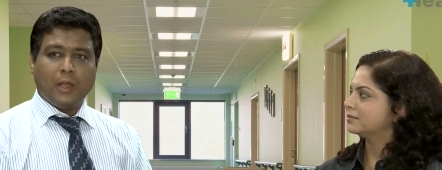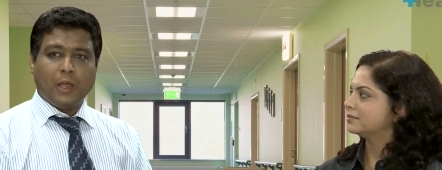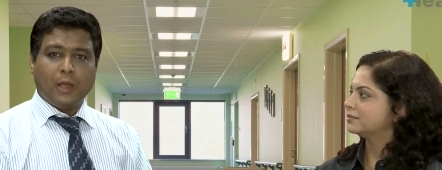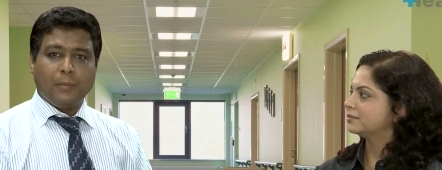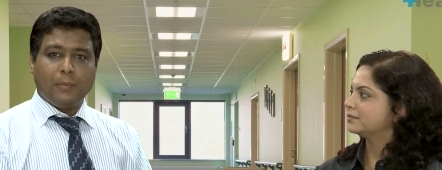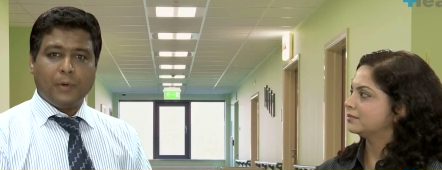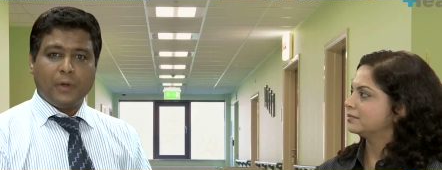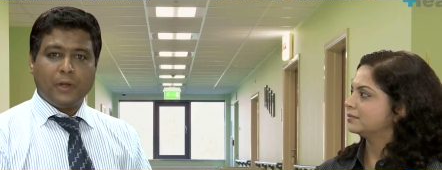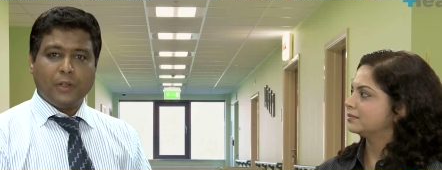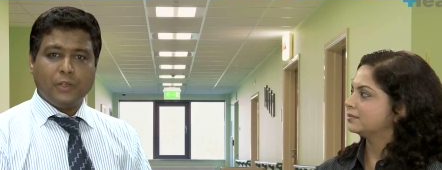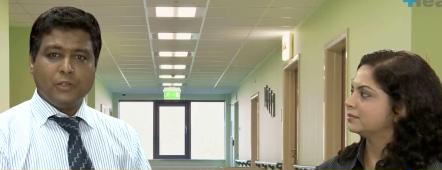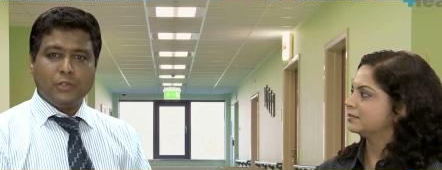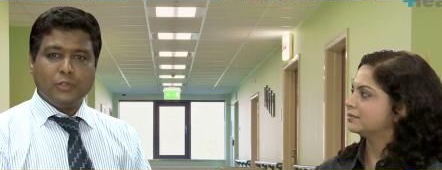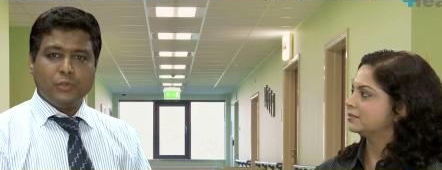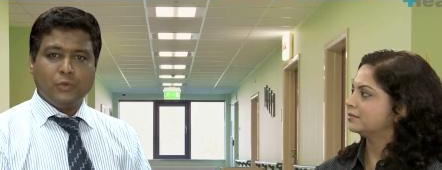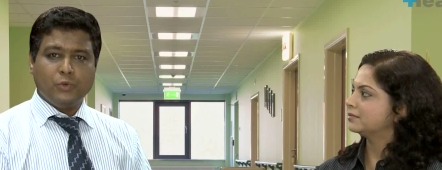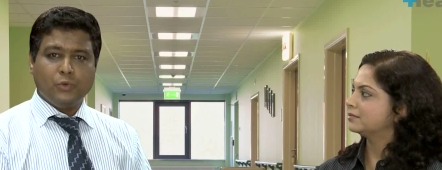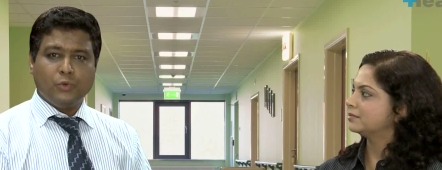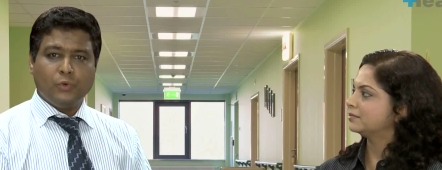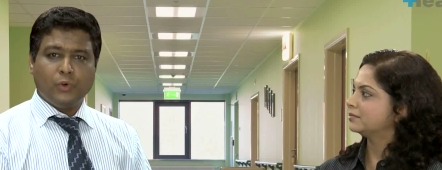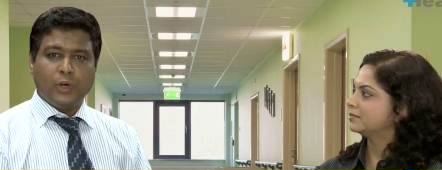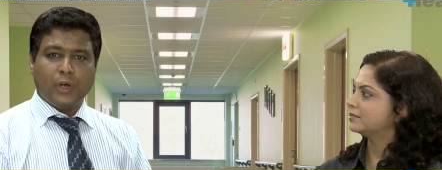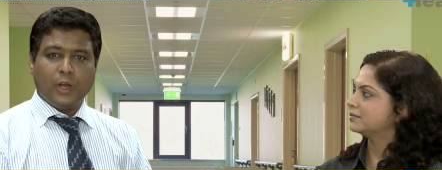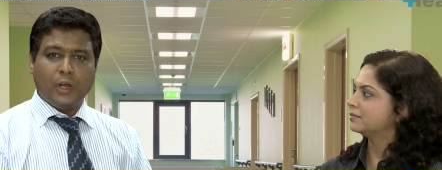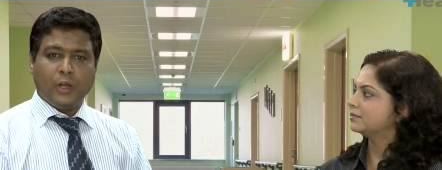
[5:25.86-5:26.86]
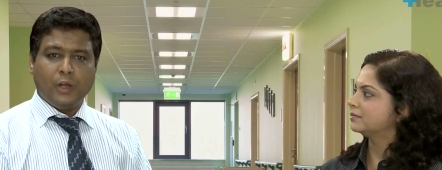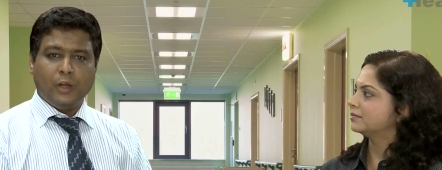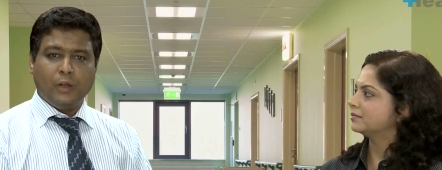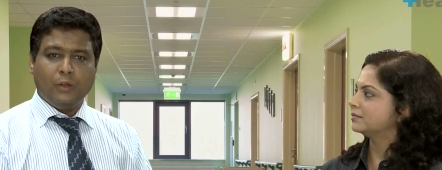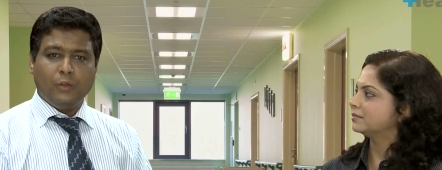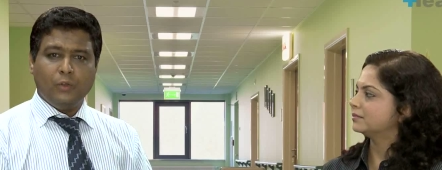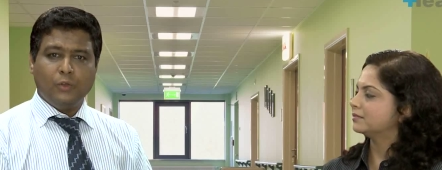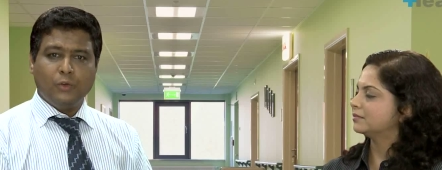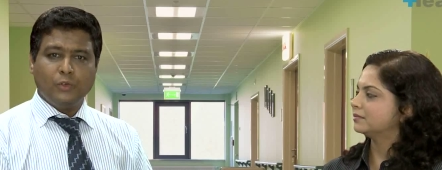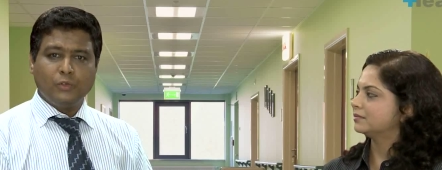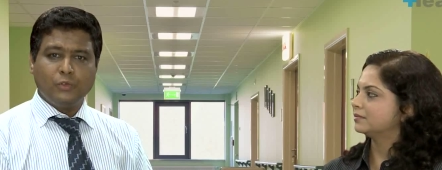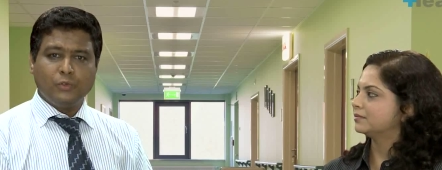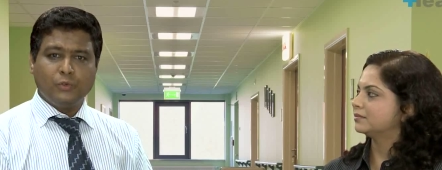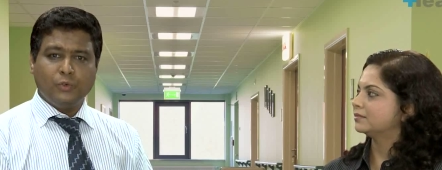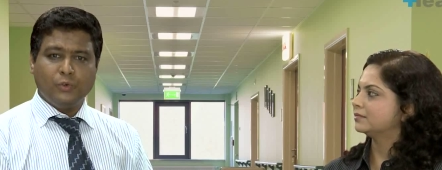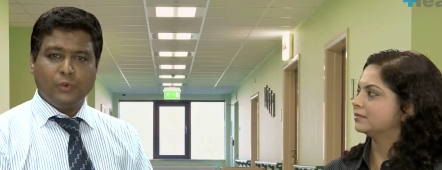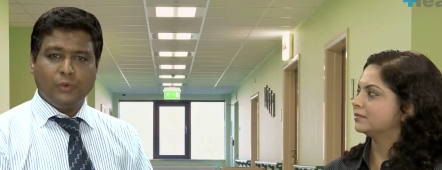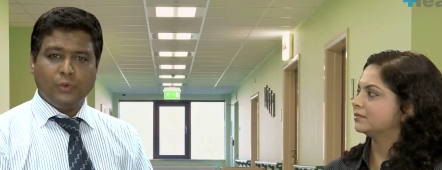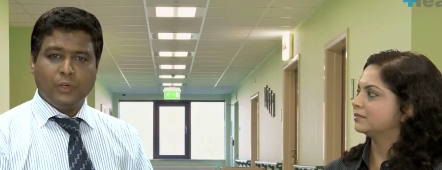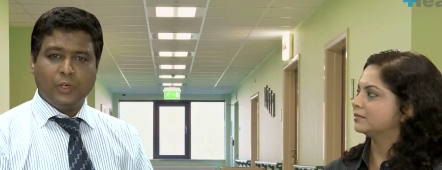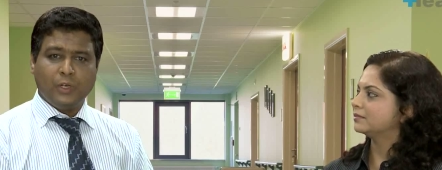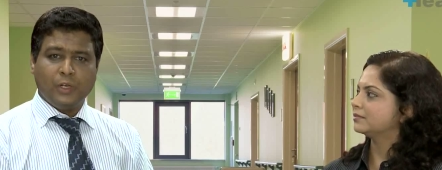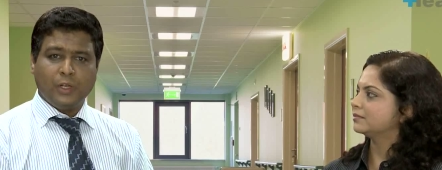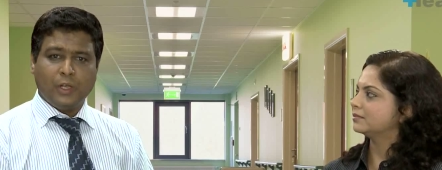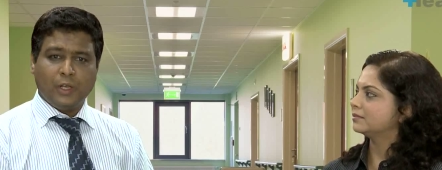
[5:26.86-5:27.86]
Speaker 1: hypertensive, and those who
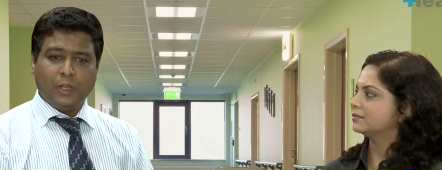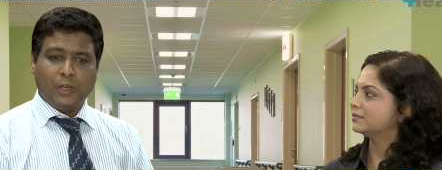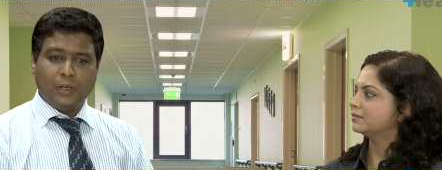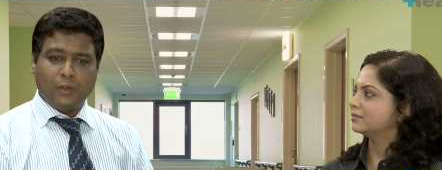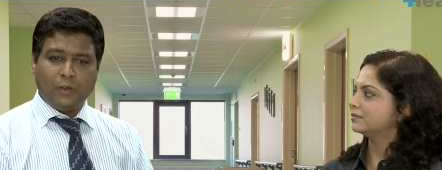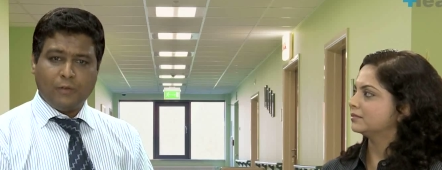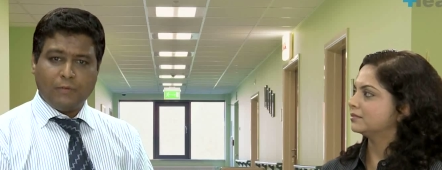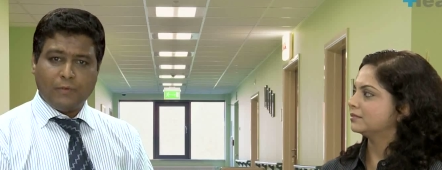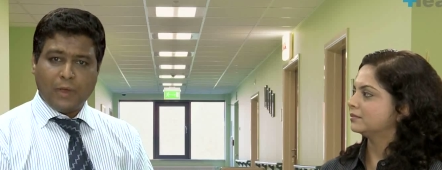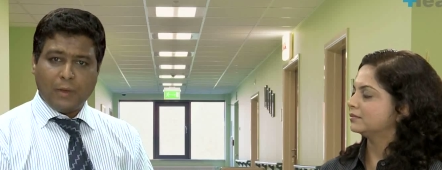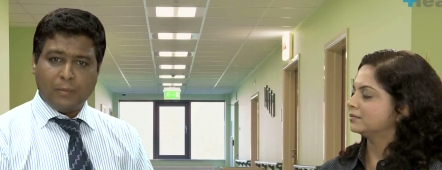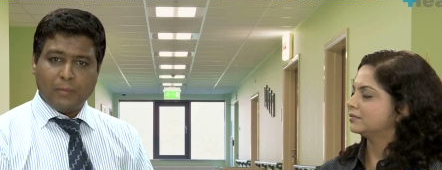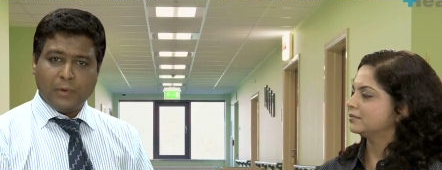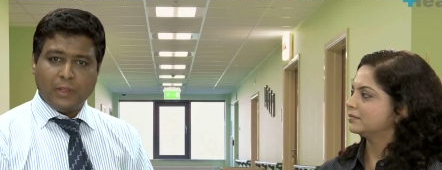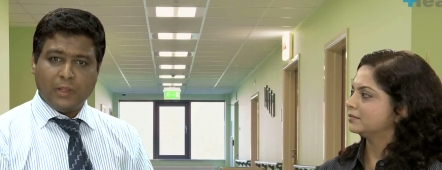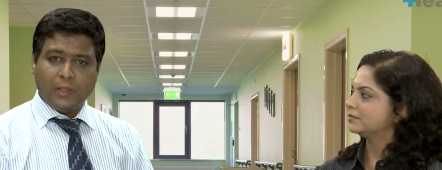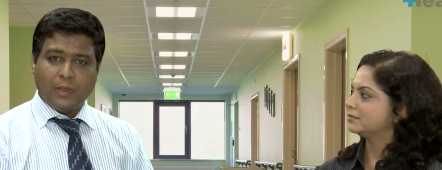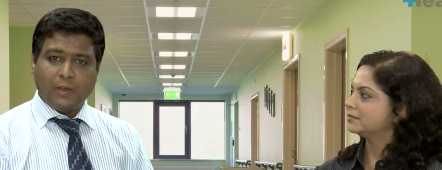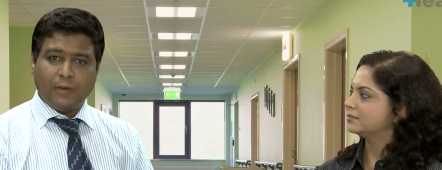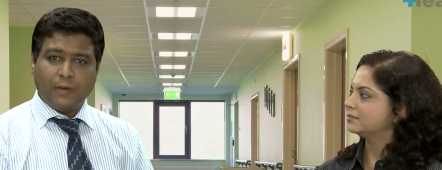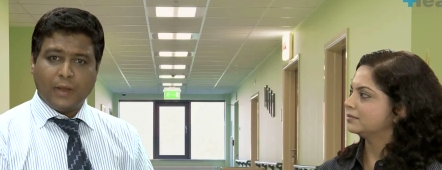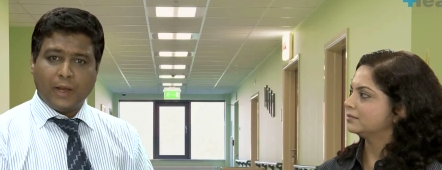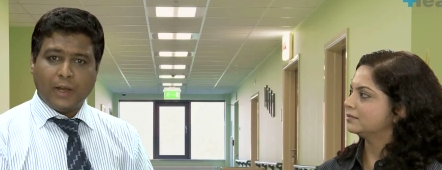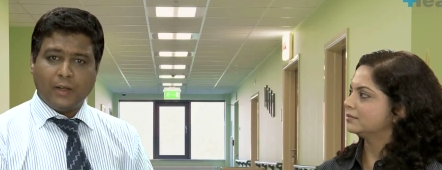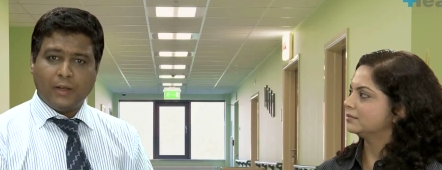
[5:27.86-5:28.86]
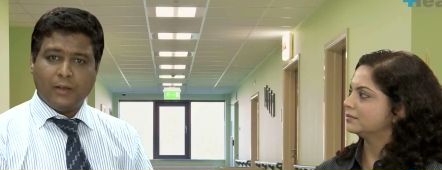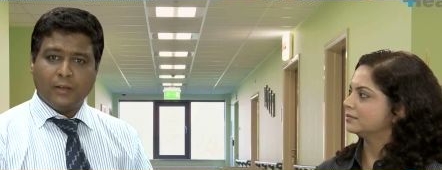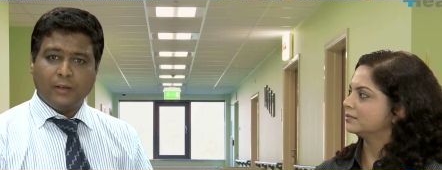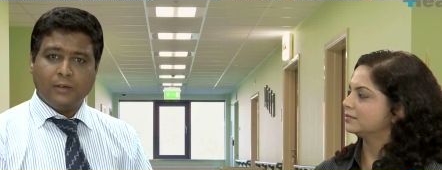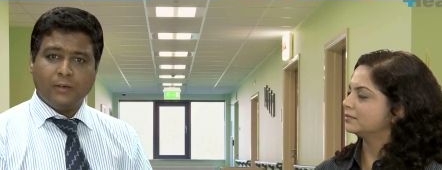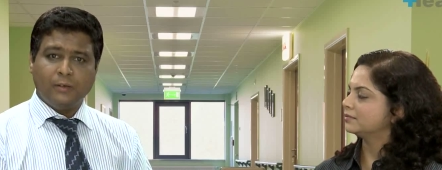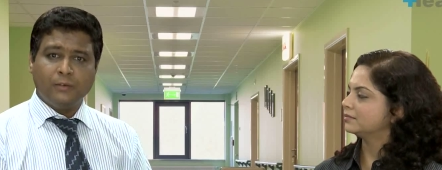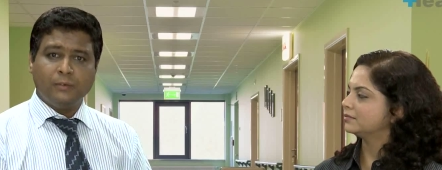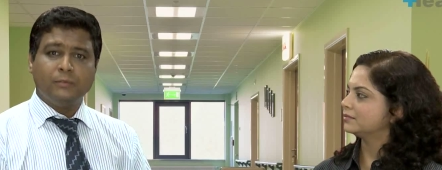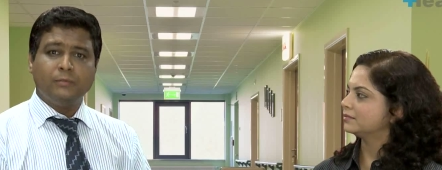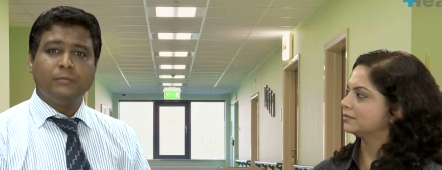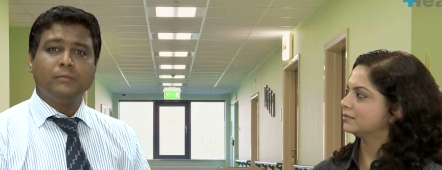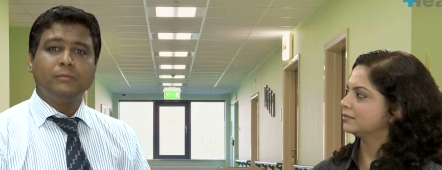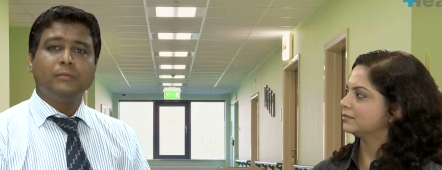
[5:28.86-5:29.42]
own in your family they have had a